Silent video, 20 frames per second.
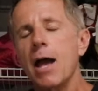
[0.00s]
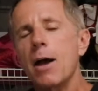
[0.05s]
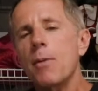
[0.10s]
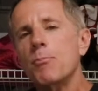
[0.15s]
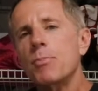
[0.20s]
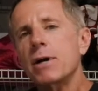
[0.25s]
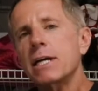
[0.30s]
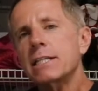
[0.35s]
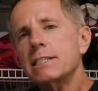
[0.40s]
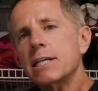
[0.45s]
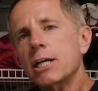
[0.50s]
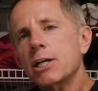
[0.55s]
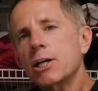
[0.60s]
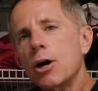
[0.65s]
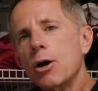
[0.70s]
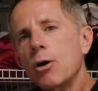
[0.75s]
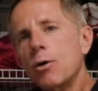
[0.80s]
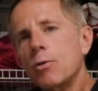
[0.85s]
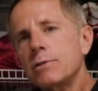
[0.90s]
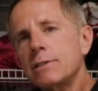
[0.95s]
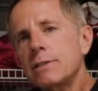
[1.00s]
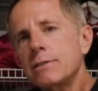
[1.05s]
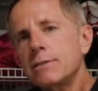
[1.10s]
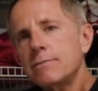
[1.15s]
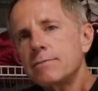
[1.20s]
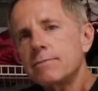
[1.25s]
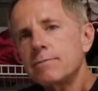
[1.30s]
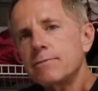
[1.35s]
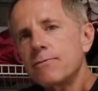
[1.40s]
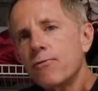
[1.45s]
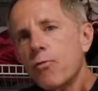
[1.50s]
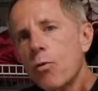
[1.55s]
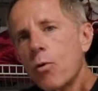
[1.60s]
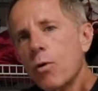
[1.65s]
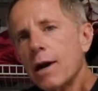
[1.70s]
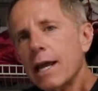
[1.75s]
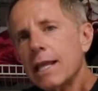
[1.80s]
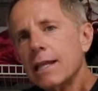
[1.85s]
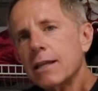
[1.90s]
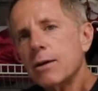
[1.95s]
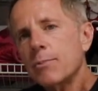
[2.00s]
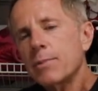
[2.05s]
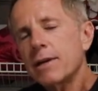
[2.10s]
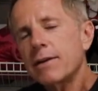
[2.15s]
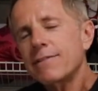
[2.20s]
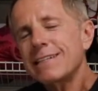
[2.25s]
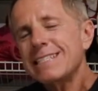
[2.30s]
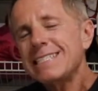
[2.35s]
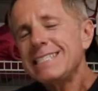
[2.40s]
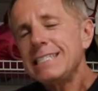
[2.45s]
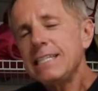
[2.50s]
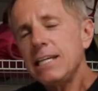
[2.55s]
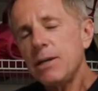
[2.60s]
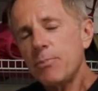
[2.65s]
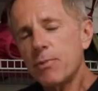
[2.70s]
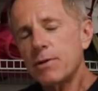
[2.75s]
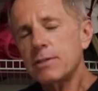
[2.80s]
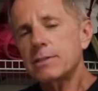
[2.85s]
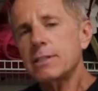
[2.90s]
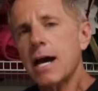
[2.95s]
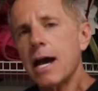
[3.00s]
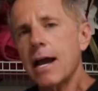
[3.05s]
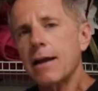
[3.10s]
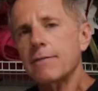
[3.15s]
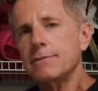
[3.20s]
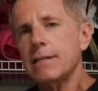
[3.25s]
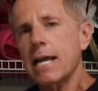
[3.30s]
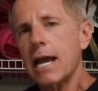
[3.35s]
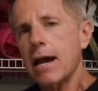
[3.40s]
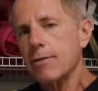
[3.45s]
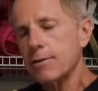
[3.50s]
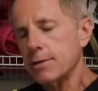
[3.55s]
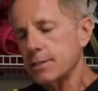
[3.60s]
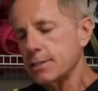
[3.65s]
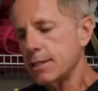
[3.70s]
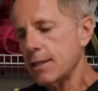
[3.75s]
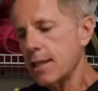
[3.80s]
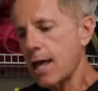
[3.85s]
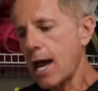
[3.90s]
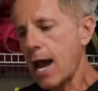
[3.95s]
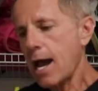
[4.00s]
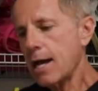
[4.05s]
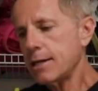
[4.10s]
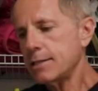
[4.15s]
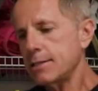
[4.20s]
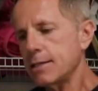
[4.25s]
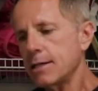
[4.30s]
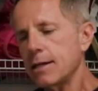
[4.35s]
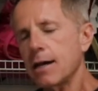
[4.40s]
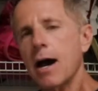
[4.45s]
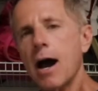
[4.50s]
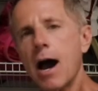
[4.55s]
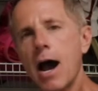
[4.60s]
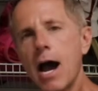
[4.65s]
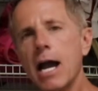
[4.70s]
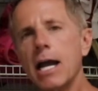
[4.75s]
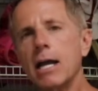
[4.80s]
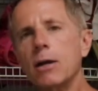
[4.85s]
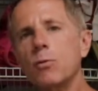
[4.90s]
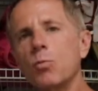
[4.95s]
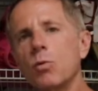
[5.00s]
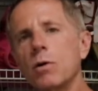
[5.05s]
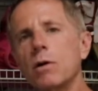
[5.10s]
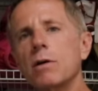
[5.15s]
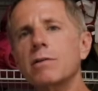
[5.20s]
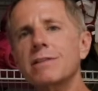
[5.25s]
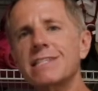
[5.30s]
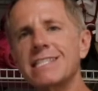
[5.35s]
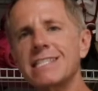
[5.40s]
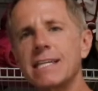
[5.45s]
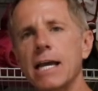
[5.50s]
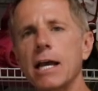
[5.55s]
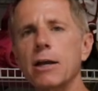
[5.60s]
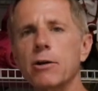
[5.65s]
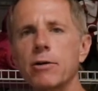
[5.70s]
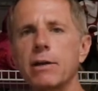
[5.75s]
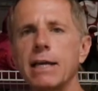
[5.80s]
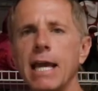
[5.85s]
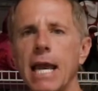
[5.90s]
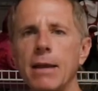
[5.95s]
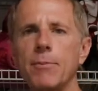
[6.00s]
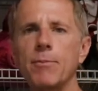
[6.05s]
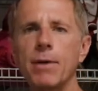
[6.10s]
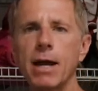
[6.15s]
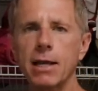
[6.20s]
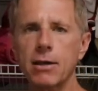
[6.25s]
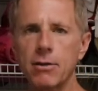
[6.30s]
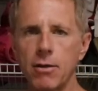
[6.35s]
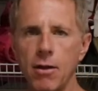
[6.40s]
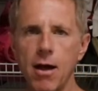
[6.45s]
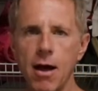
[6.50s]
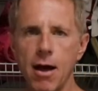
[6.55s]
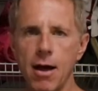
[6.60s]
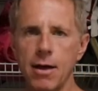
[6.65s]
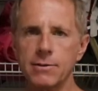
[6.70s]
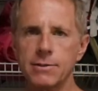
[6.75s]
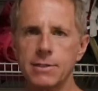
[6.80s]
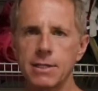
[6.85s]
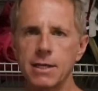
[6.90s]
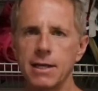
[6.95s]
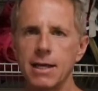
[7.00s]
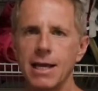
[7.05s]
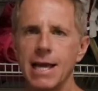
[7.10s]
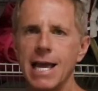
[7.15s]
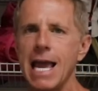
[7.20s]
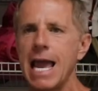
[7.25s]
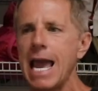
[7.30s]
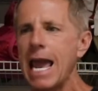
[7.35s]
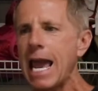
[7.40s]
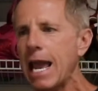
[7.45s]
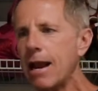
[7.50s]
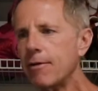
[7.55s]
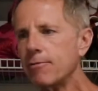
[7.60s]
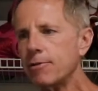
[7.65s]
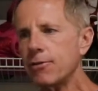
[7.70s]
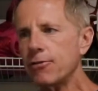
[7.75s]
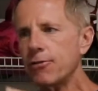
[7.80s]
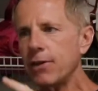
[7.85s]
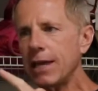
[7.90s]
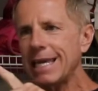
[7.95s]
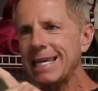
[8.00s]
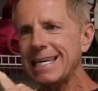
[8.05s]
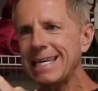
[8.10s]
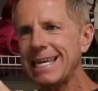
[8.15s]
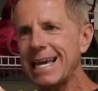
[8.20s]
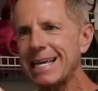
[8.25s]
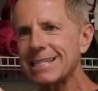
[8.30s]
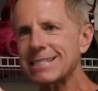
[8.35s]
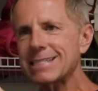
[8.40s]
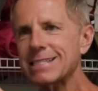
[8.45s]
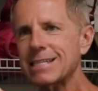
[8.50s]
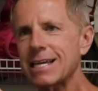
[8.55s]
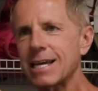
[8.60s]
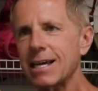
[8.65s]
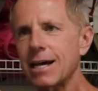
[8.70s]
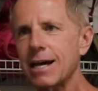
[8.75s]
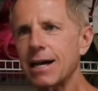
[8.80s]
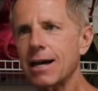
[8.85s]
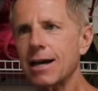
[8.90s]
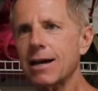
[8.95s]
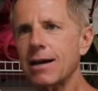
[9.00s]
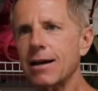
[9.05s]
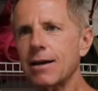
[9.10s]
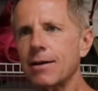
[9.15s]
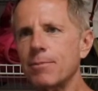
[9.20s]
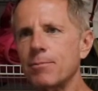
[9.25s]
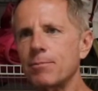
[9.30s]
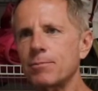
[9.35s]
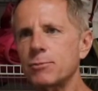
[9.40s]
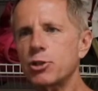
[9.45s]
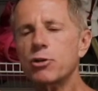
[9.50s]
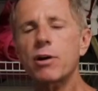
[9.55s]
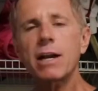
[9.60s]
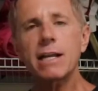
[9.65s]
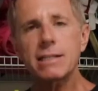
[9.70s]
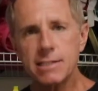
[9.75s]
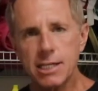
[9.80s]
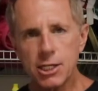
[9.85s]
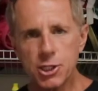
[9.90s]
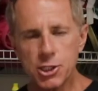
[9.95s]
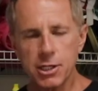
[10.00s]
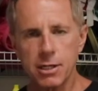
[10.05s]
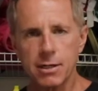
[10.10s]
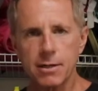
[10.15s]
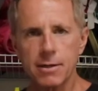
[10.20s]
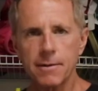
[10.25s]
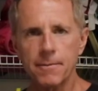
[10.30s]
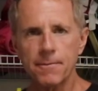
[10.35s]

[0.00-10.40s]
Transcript: But to go for a little bit of a deeper dive down into that, I will segregate my cloths. Everything gets transitioned.